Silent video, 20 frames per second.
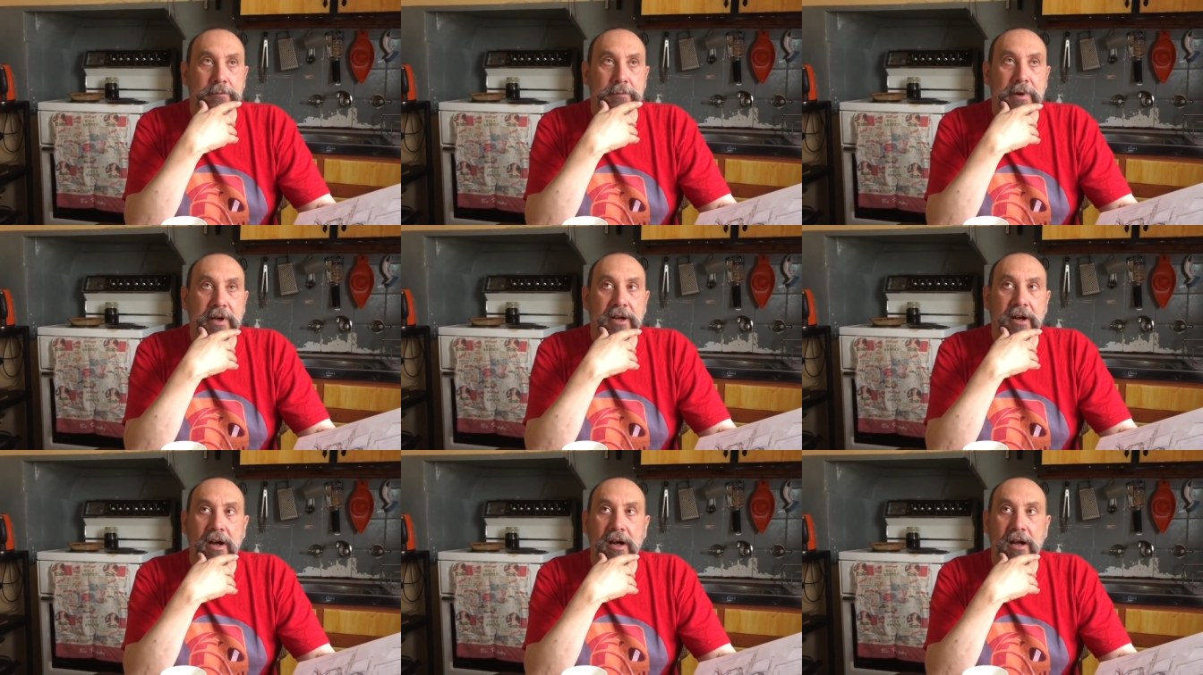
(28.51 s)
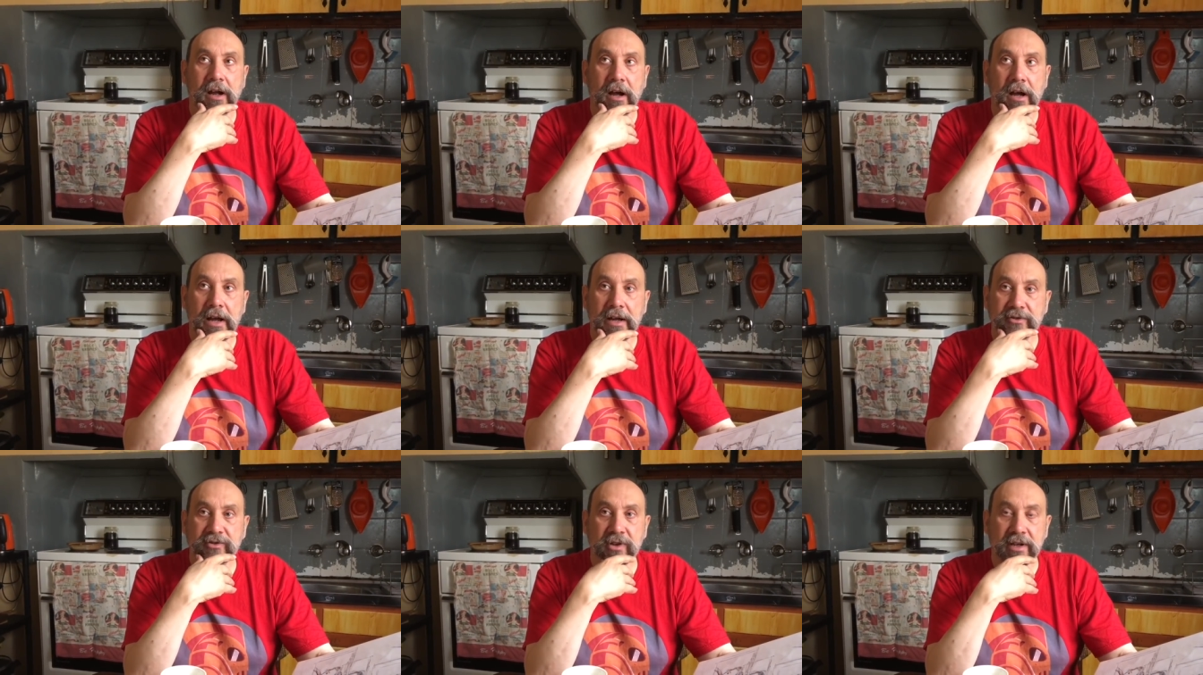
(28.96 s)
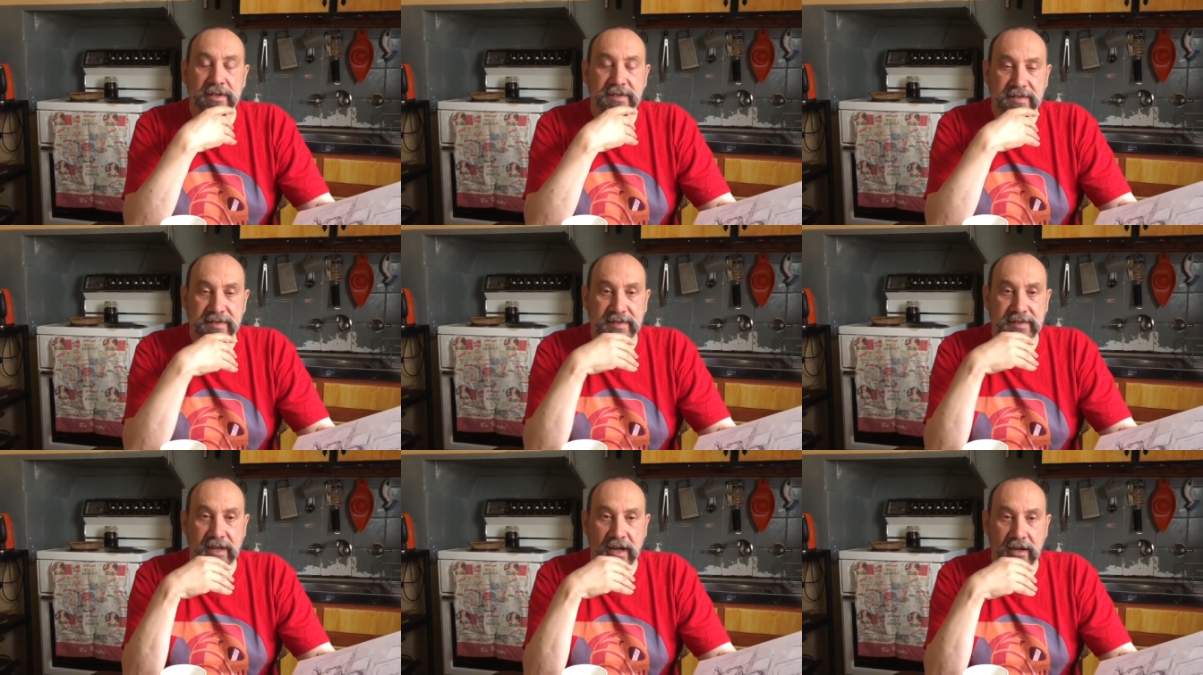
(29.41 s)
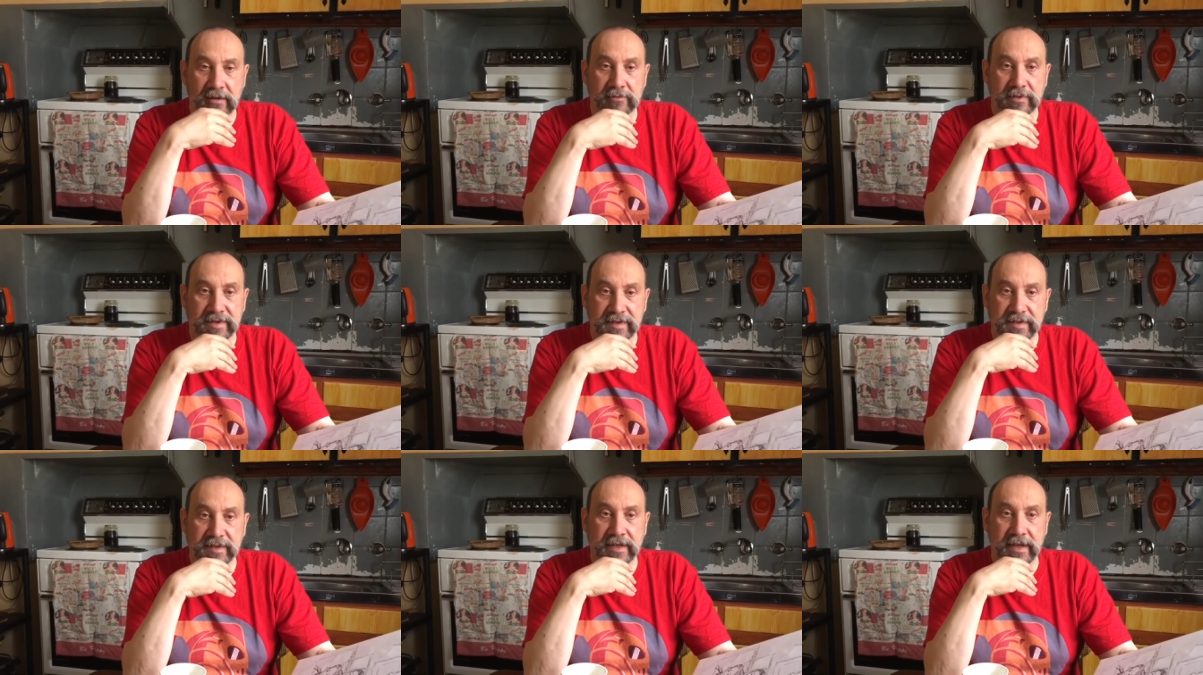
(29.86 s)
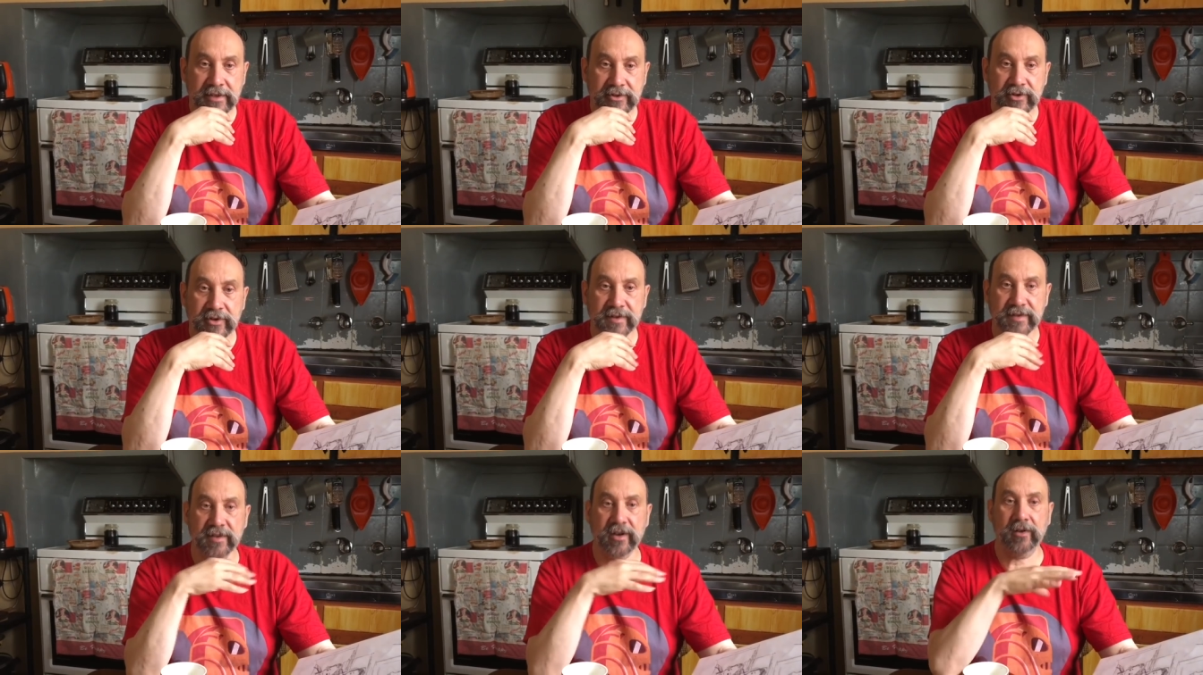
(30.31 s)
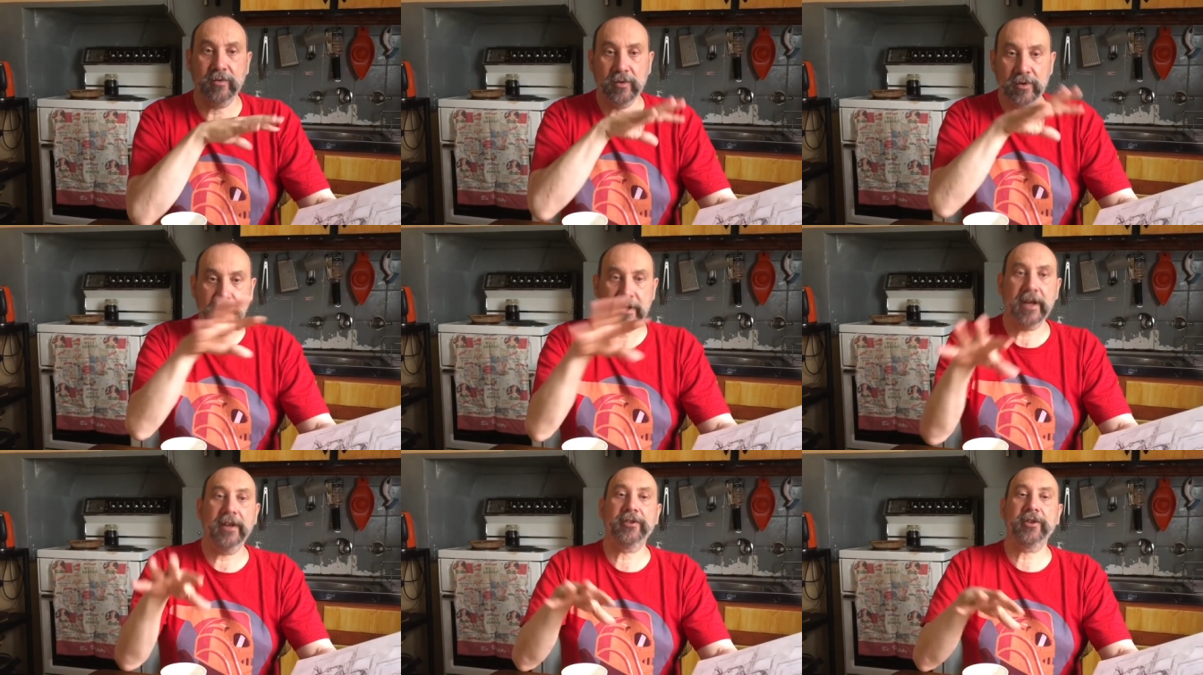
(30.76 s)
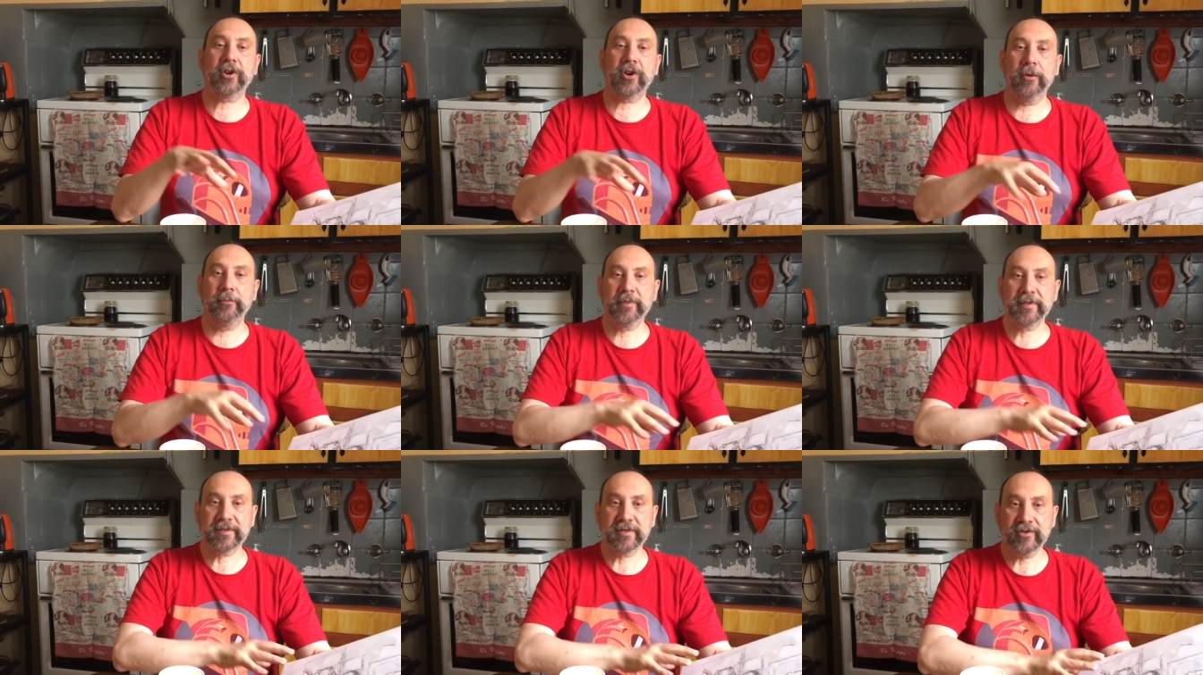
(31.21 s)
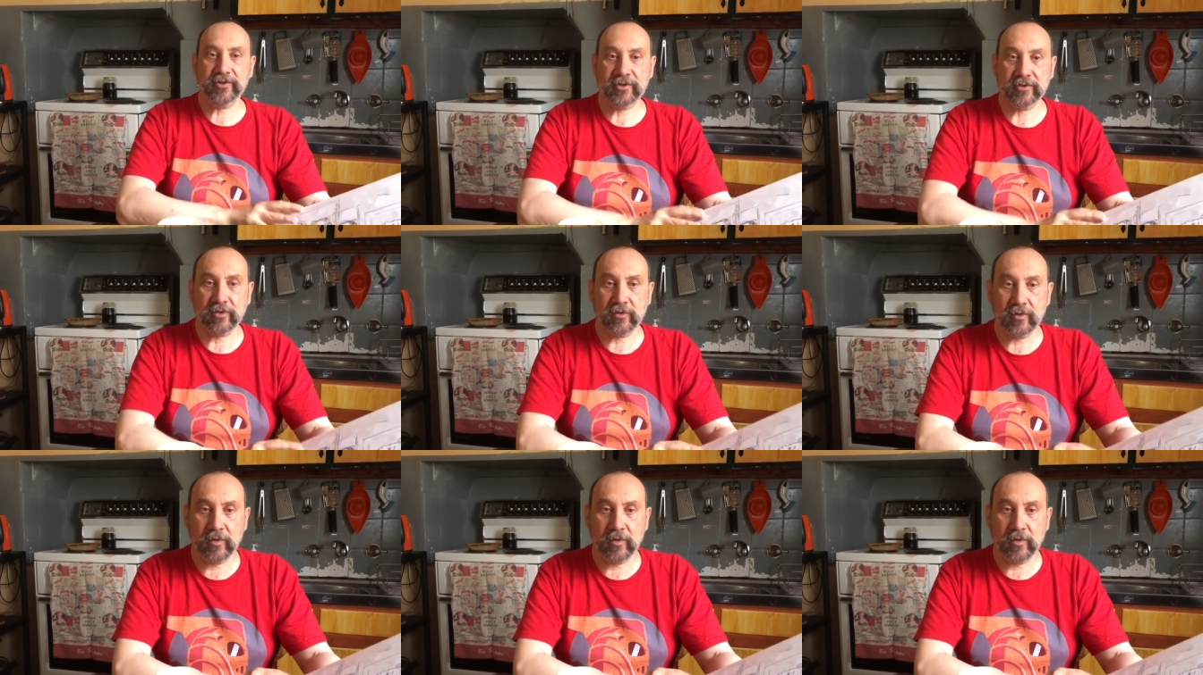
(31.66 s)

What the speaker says: But I actually start with sketches and I work out the composition